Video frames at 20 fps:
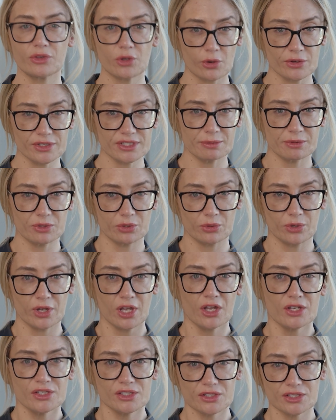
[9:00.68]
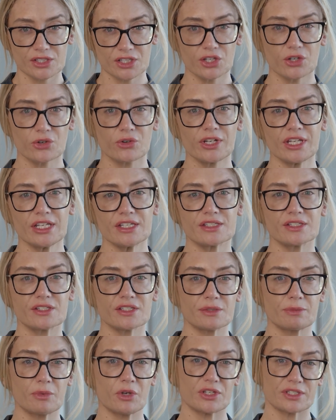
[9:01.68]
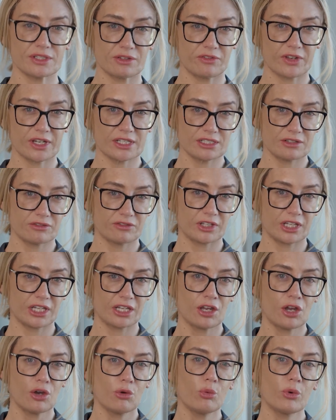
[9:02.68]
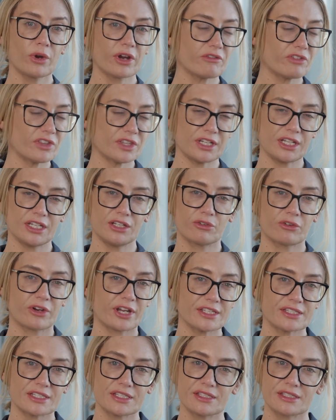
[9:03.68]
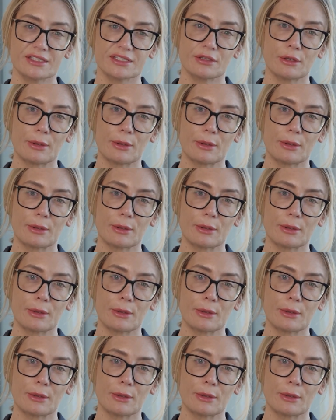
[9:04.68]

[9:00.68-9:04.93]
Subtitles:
the hospital so security is dispersed effectively wherever the need arises.